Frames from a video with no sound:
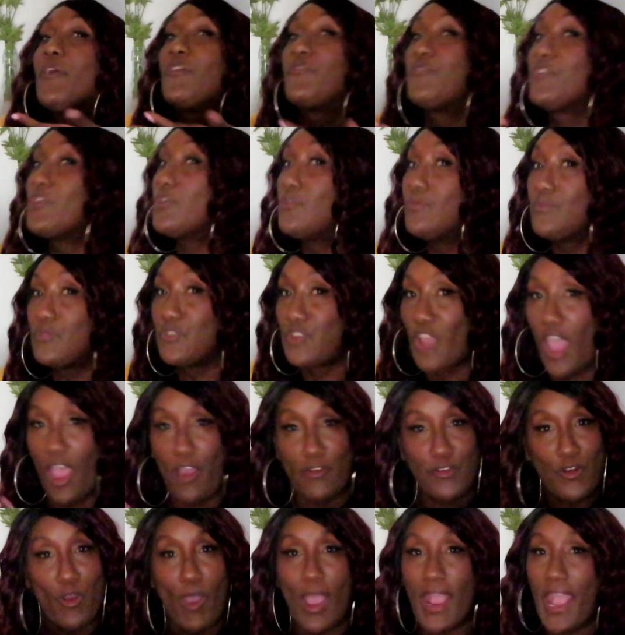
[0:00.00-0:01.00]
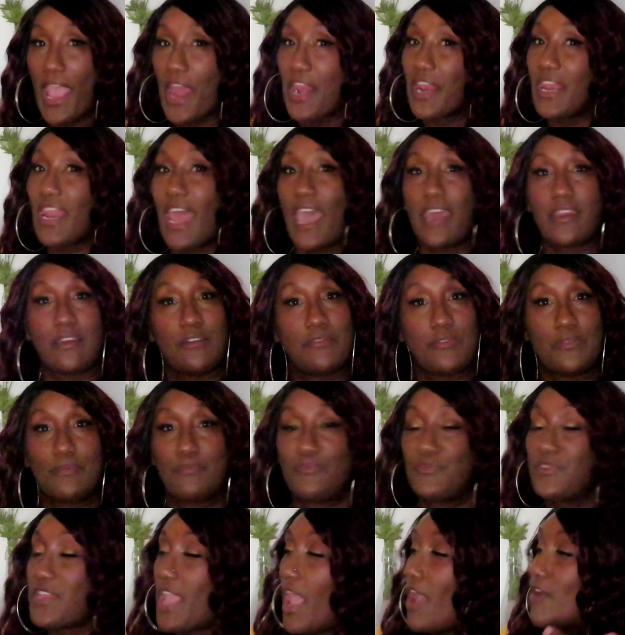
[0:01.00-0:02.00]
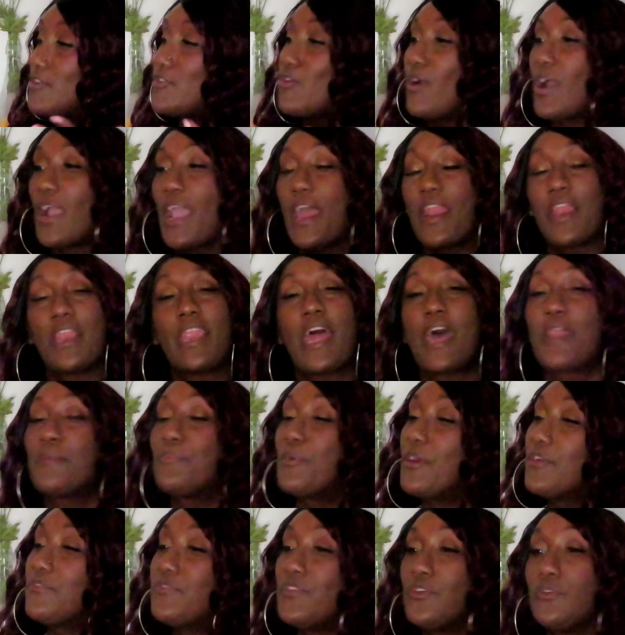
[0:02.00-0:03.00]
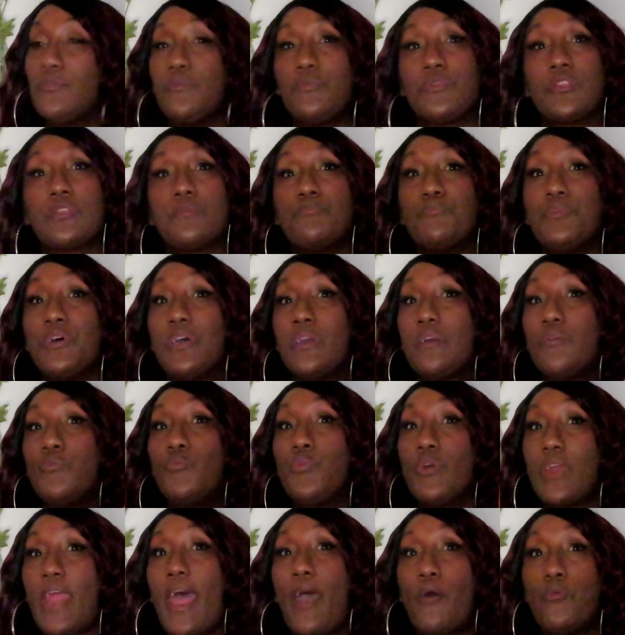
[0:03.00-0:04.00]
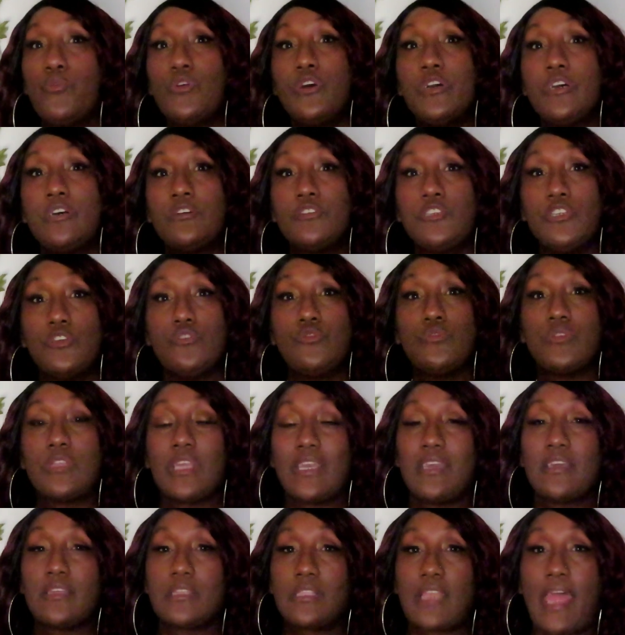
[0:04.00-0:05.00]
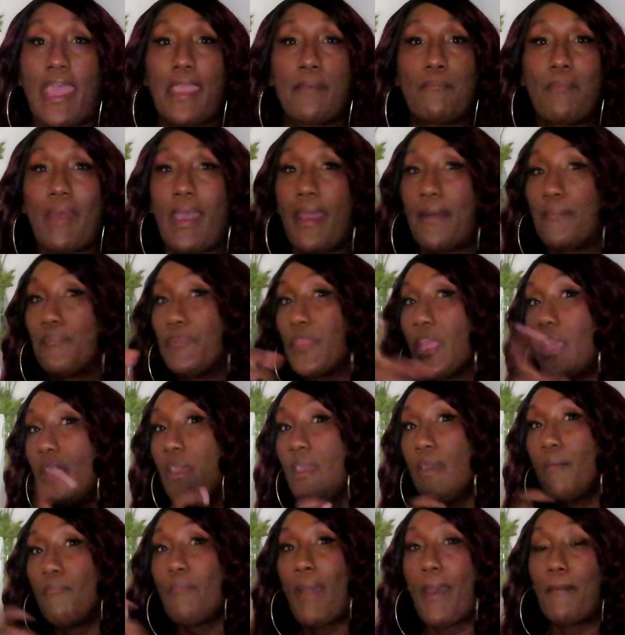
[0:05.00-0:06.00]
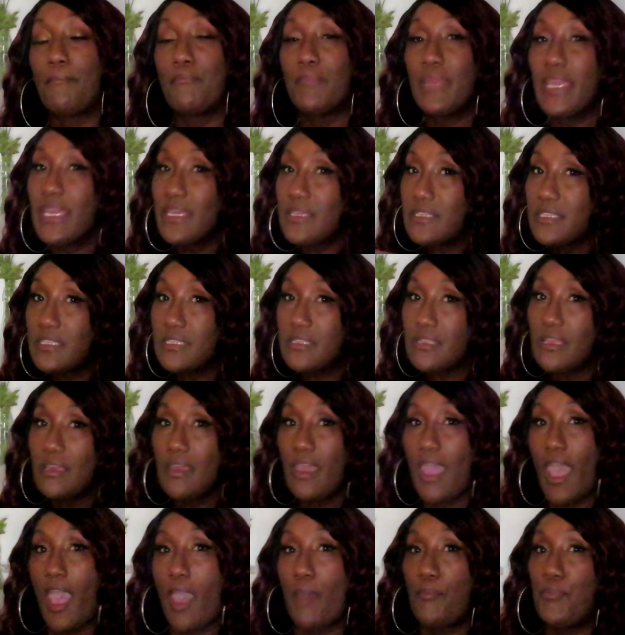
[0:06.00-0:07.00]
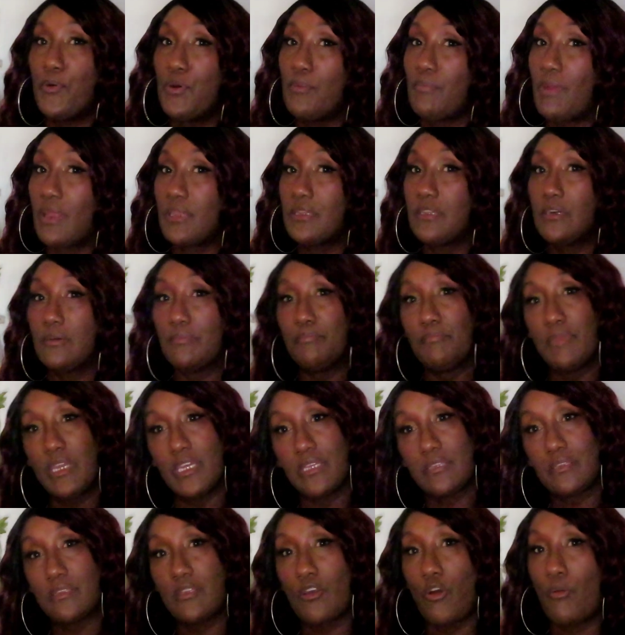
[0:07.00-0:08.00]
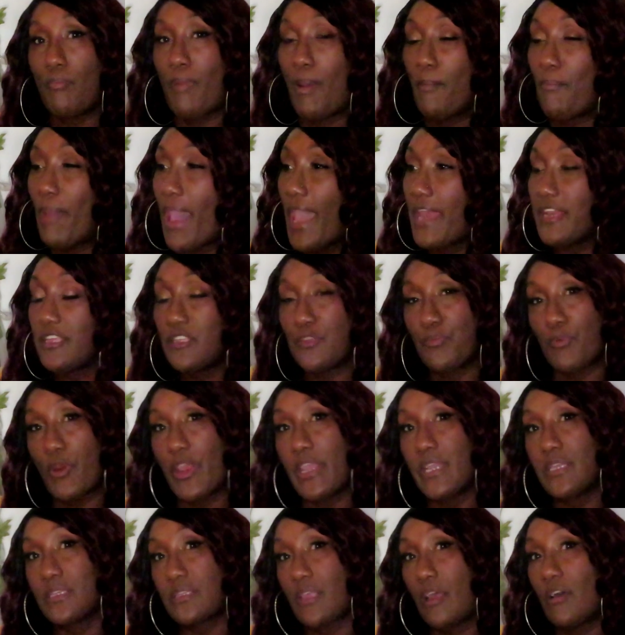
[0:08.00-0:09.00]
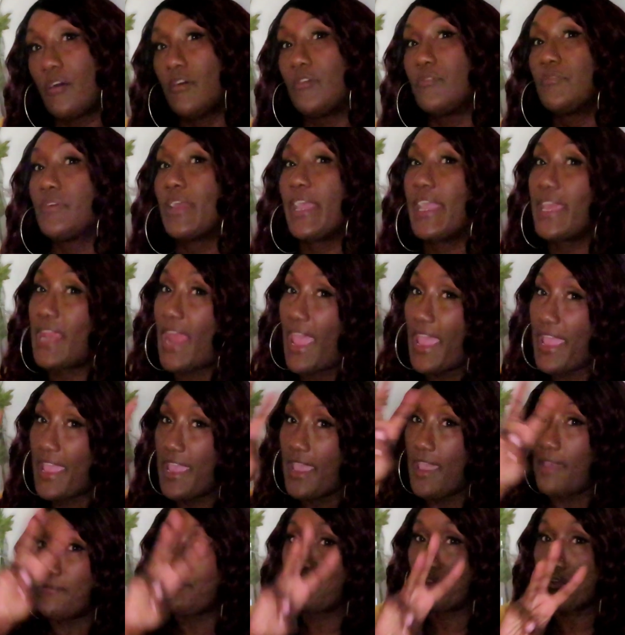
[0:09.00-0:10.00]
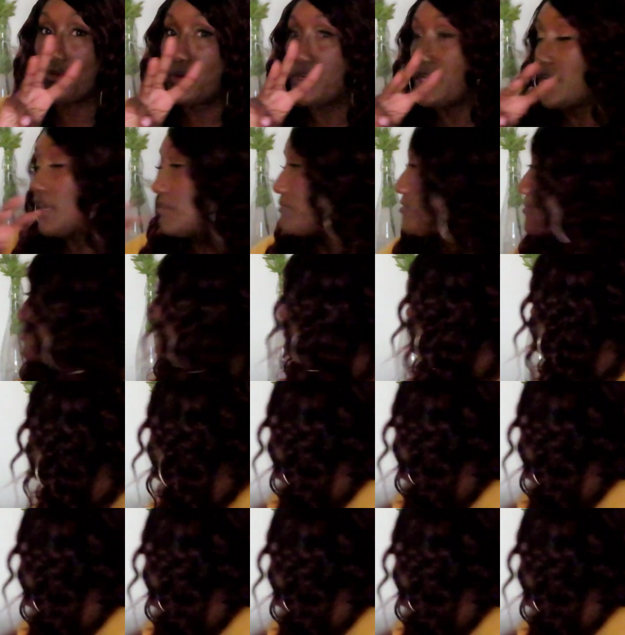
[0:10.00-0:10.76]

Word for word: perfumes. Y'all know I got a lot of them. Y'all know I got a lot of perfumes. But what I will use is like my, my mist. I put my little mist or my body sprays on and I have three of them